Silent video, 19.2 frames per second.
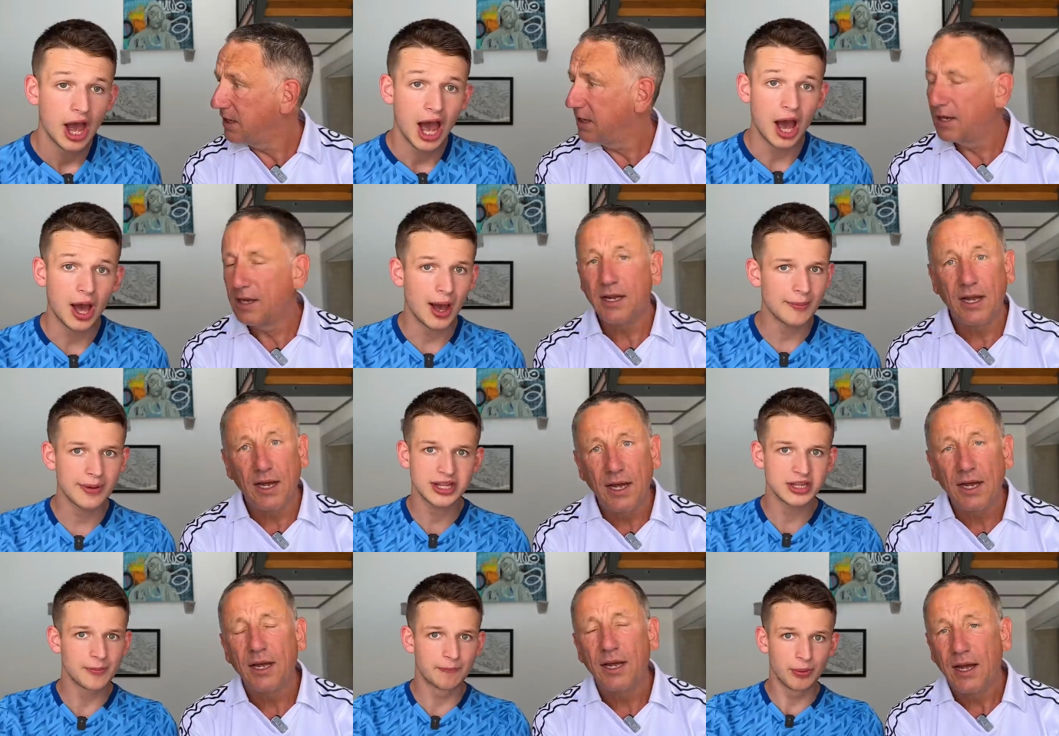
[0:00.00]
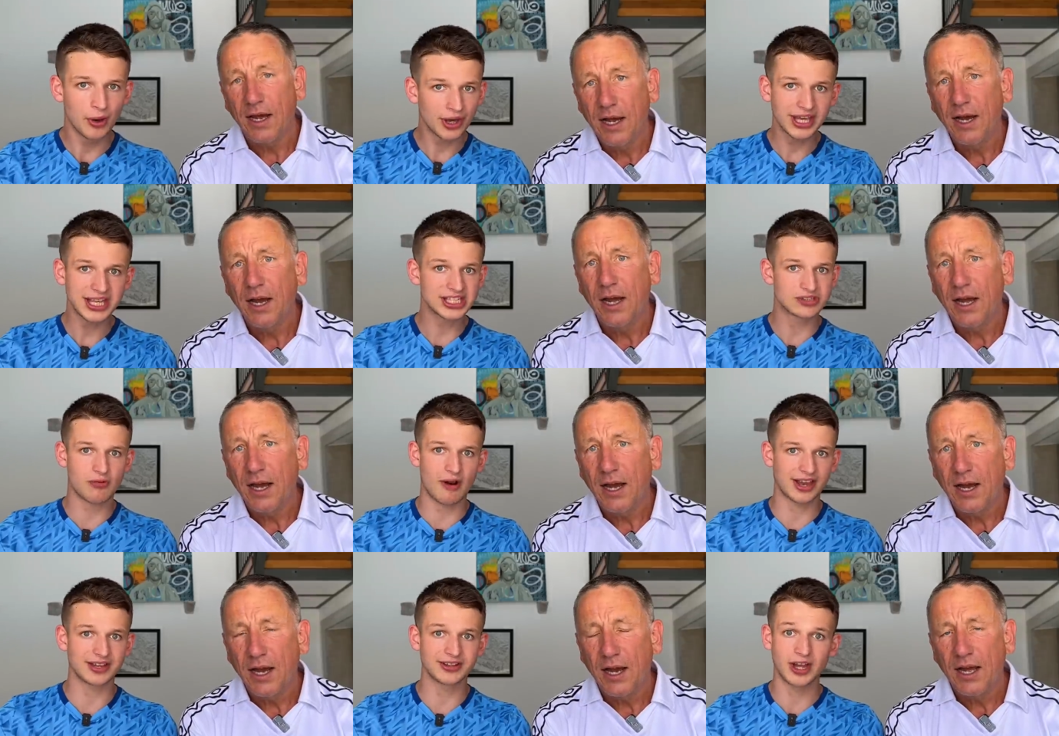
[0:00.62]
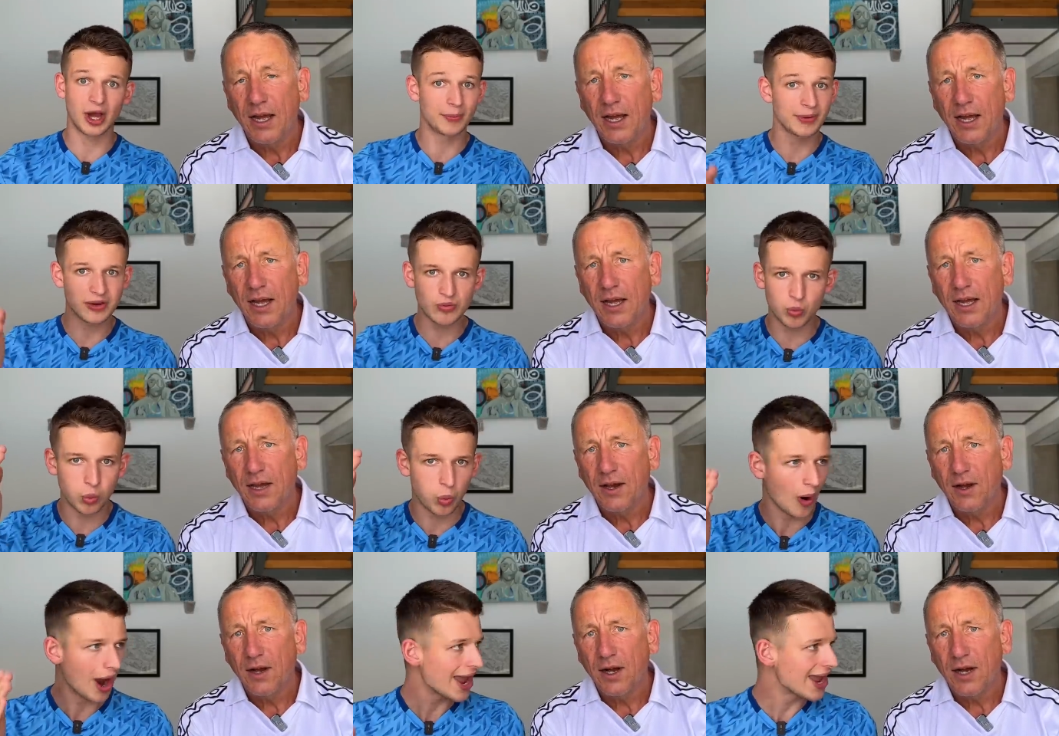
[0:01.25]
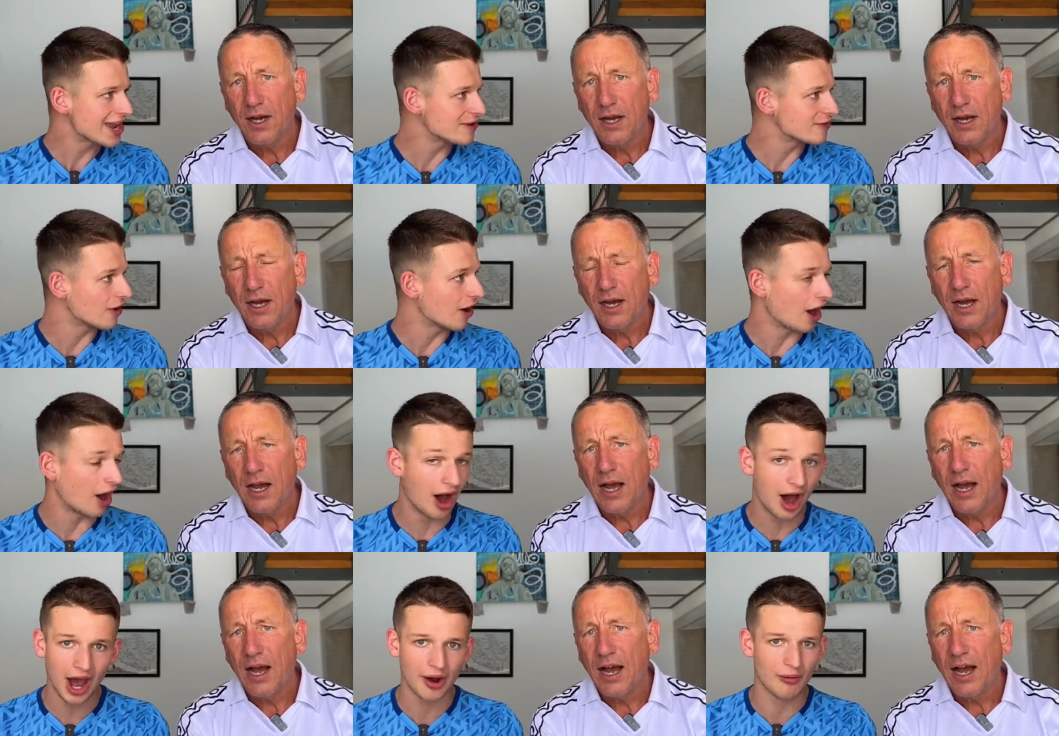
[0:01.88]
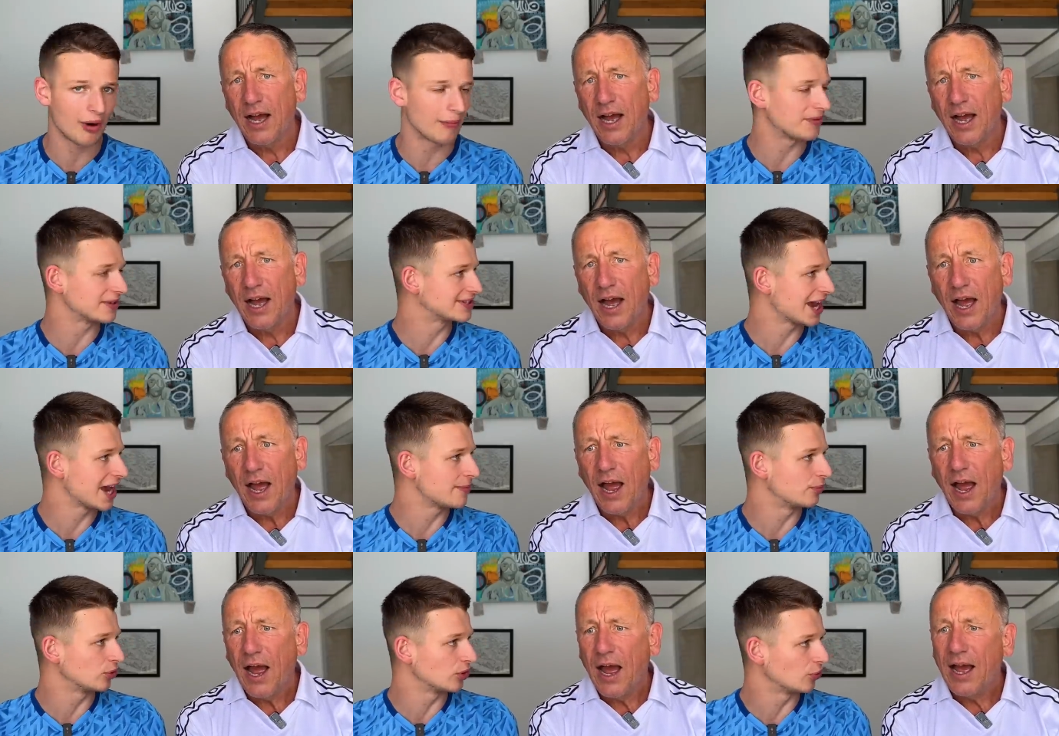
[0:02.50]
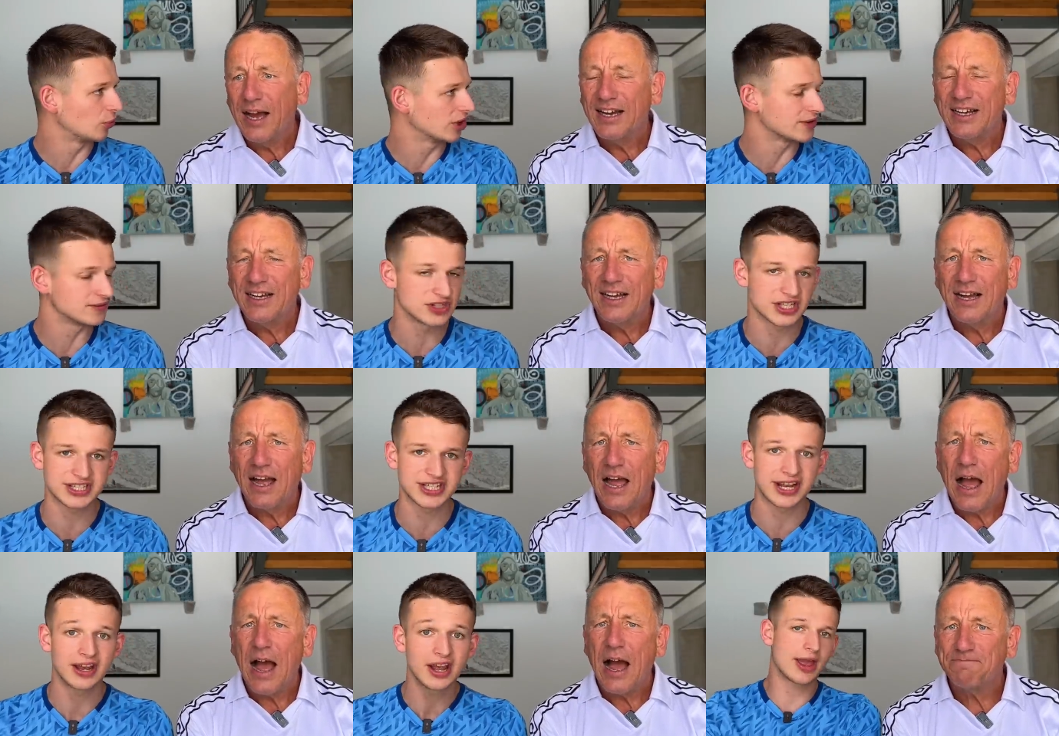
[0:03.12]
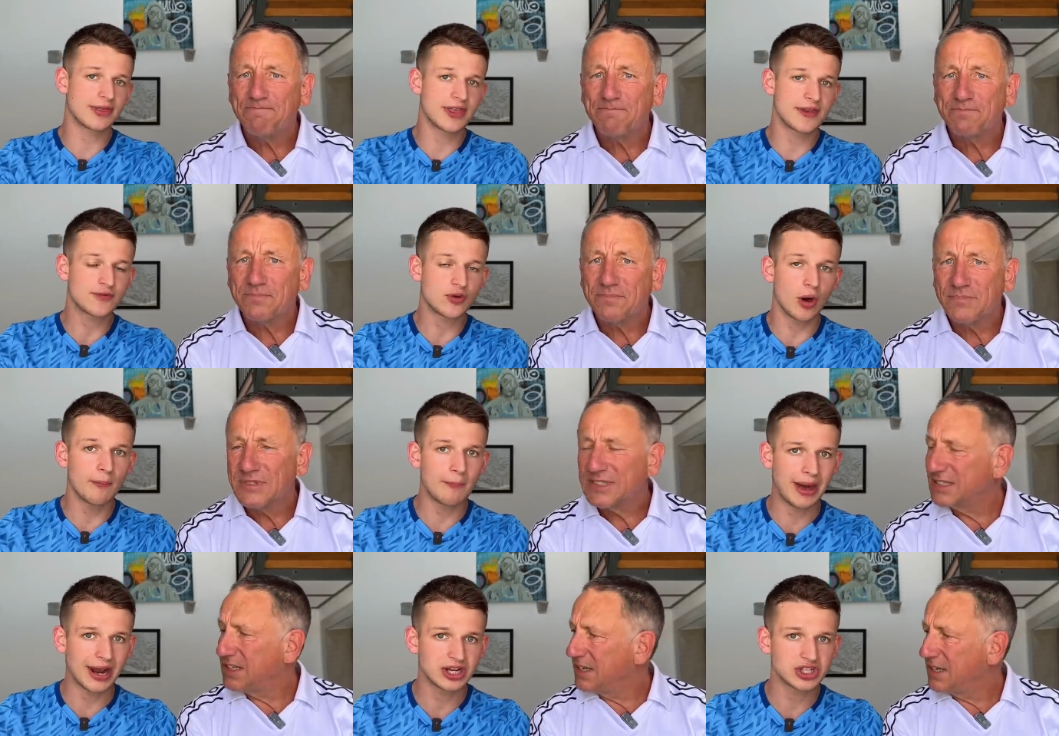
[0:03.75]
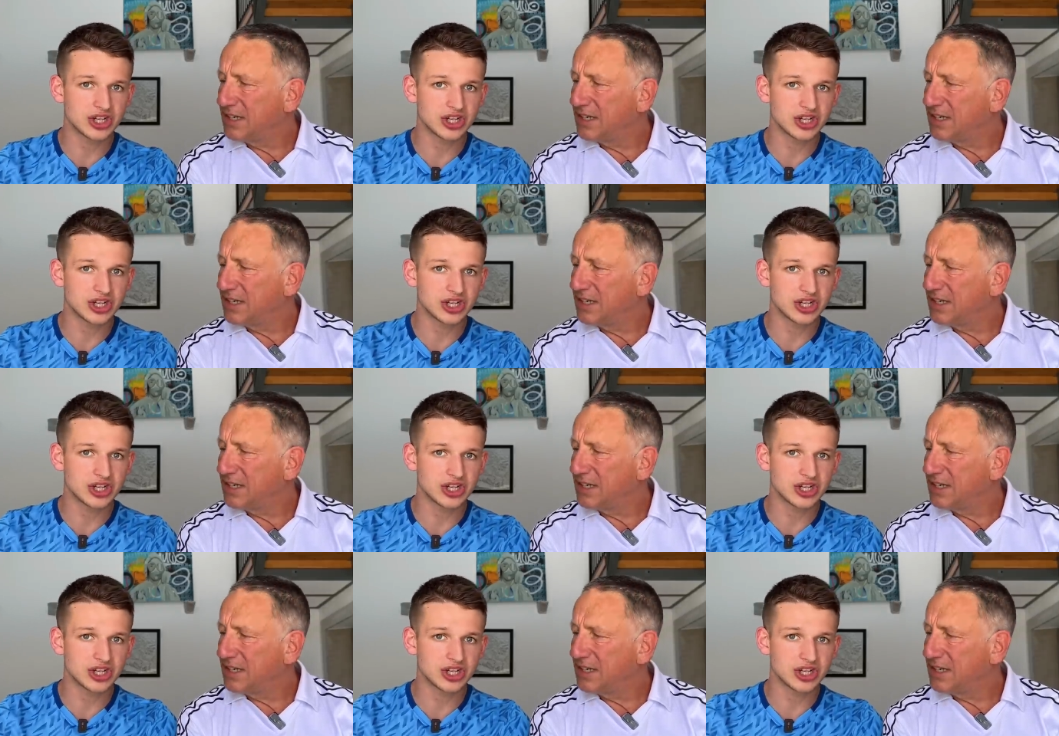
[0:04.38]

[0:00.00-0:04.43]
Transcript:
Speaker 1: I mean, the bookies reckon they'll be way higher up the table than what you just said. They've got manager